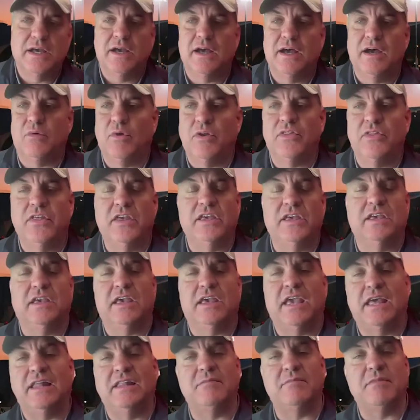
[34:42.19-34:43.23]
I want to thank
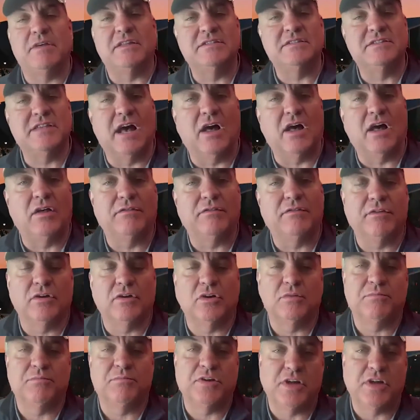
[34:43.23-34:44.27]
Kaylee Menzel for
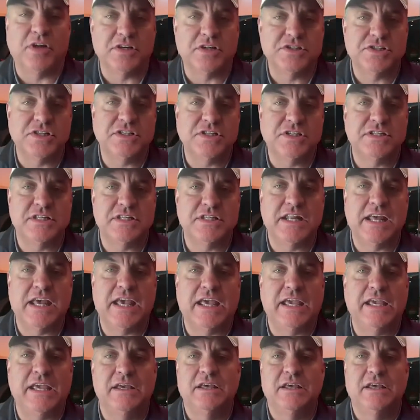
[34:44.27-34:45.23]
her production today.